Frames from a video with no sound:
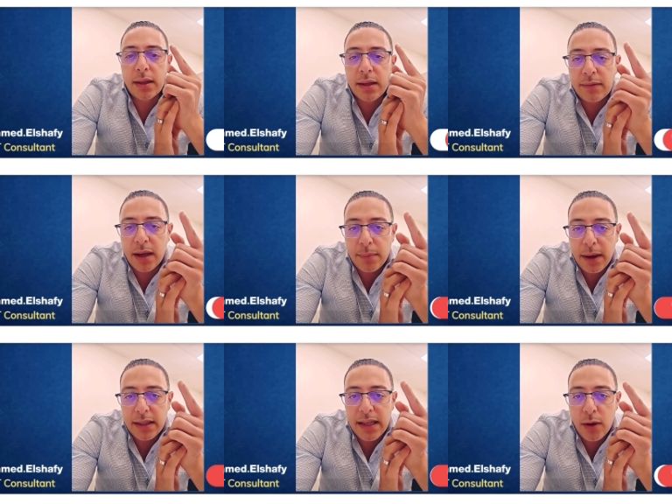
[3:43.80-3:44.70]
If I
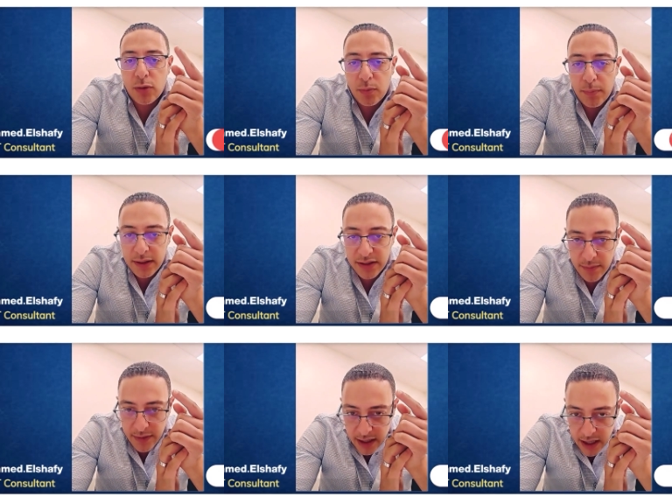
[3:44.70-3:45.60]
bend down to pick
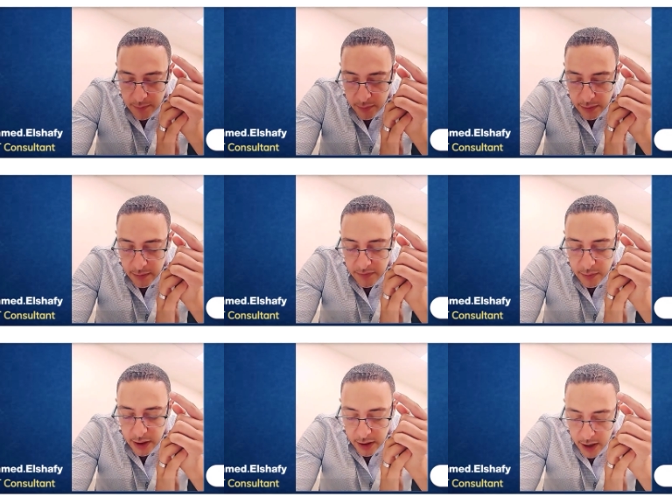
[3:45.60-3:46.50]
something up
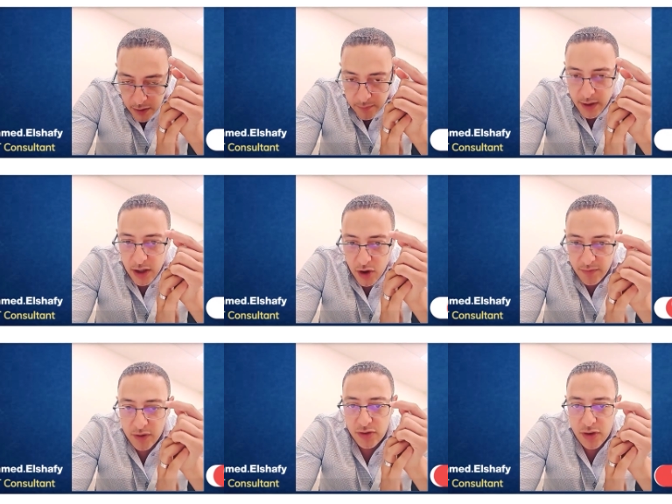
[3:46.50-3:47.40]
from the ground, pray,
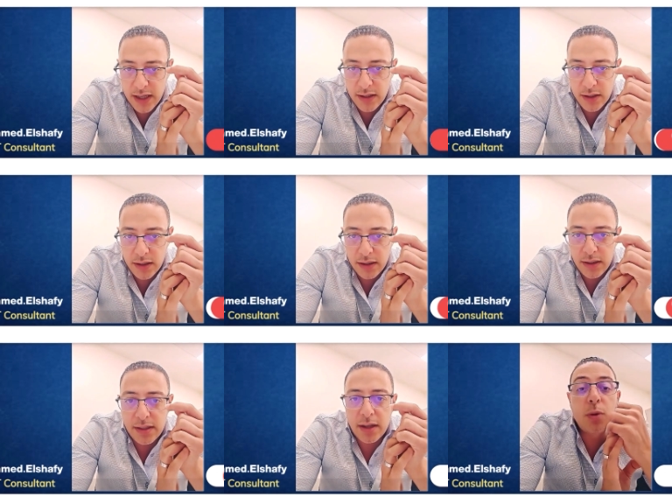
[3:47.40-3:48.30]
cough, or strain,
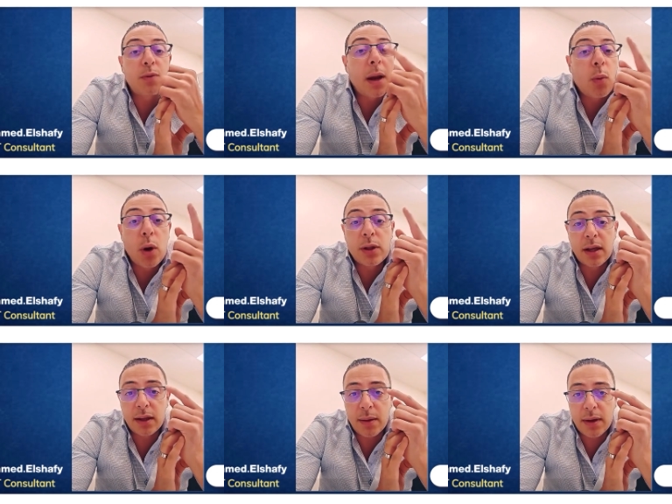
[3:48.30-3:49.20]
then you find
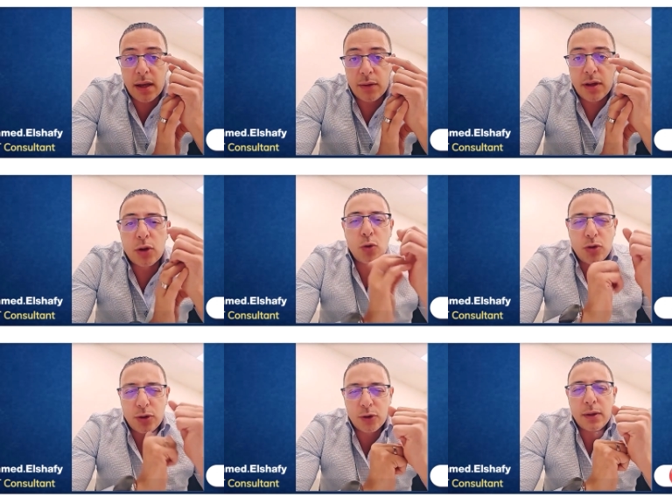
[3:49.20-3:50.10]
water coming out of the
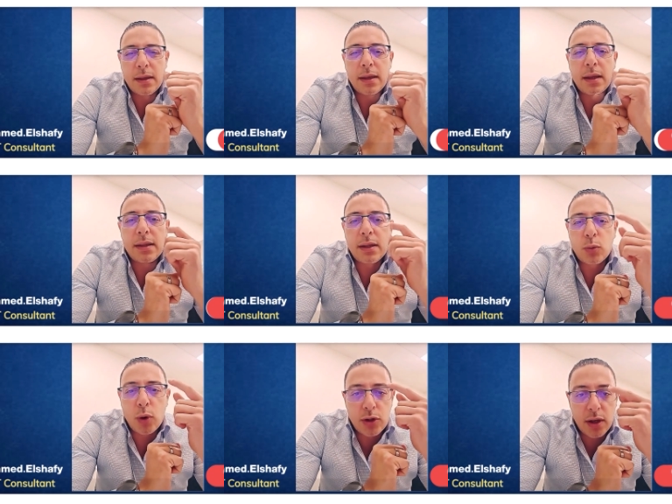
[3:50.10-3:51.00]
nose. This
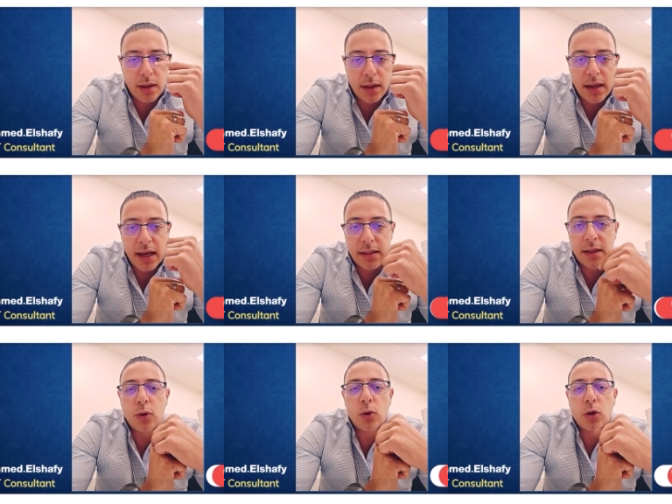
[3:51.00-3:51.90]
water, as I
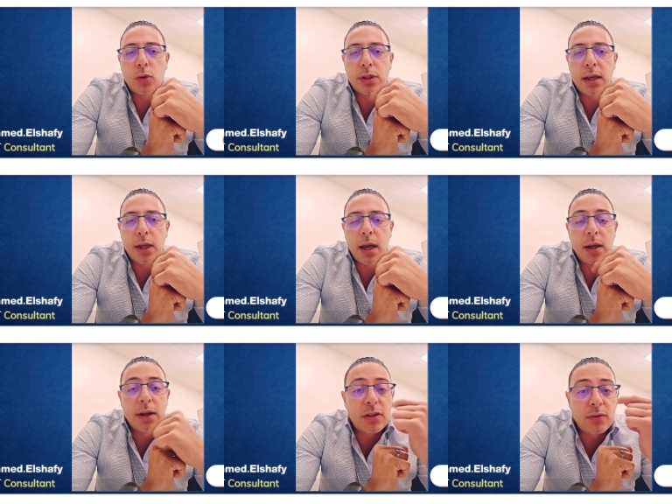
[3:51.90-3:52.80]
told you, is a
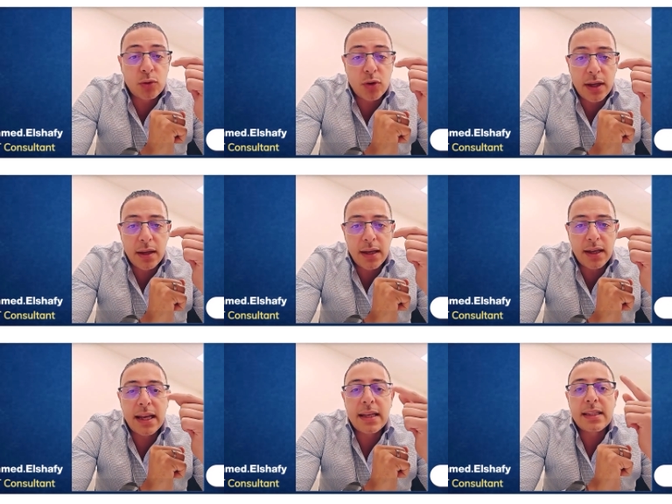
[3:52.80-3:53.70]
colorless fluid,
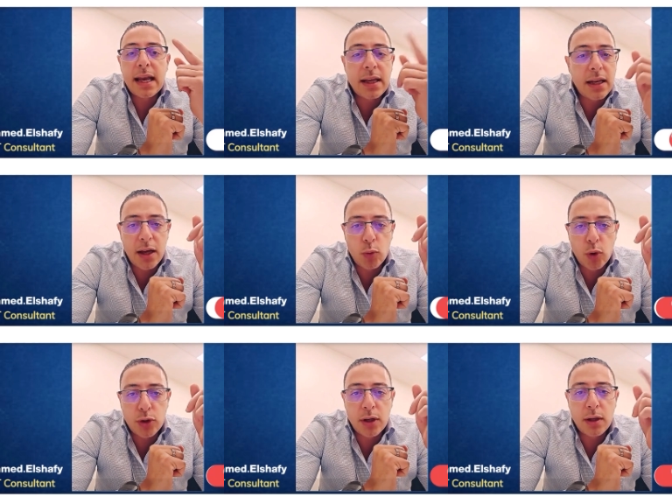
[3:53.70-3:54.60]
exactly like
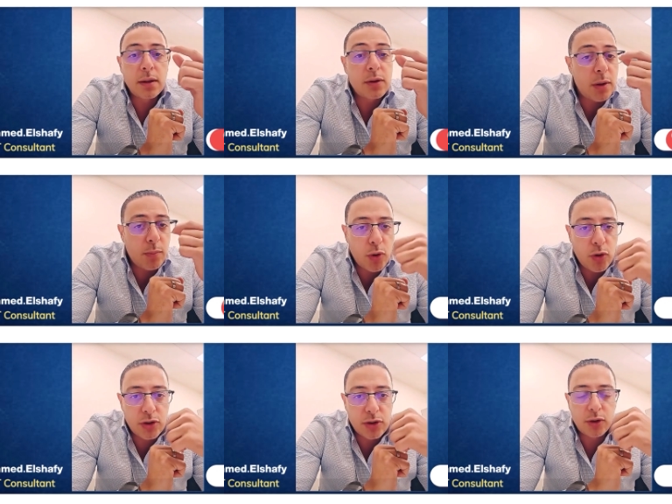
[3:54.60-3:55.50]
water, not
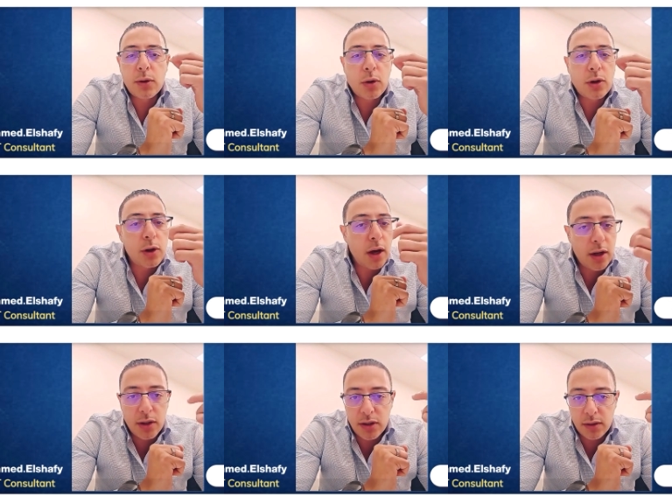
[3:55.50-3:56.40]
mucus, not
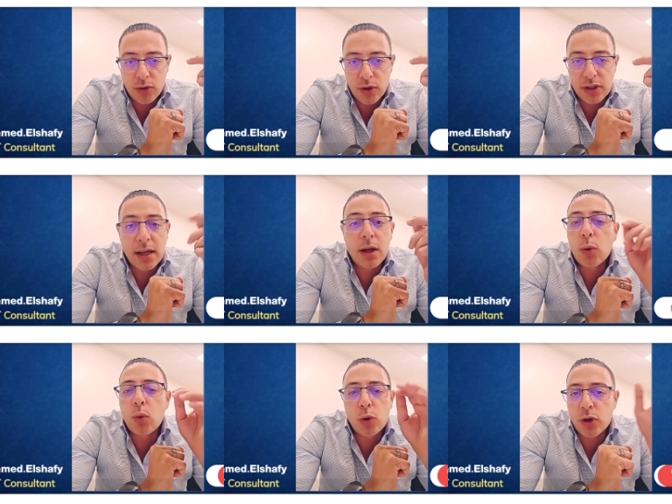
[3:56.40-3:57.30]
colored, not yellow
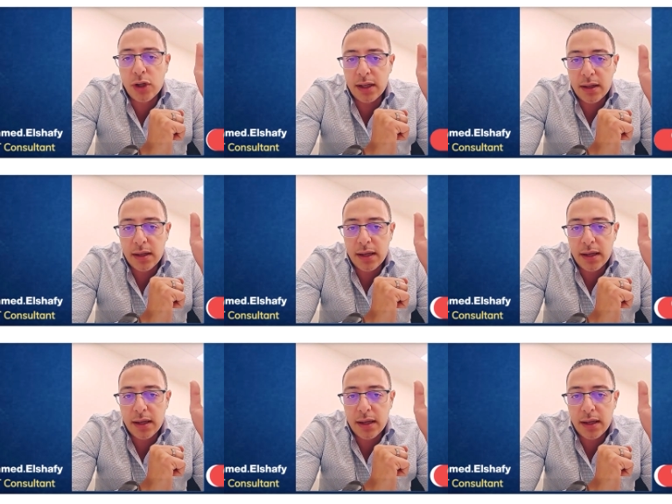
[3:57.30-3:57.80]
or green.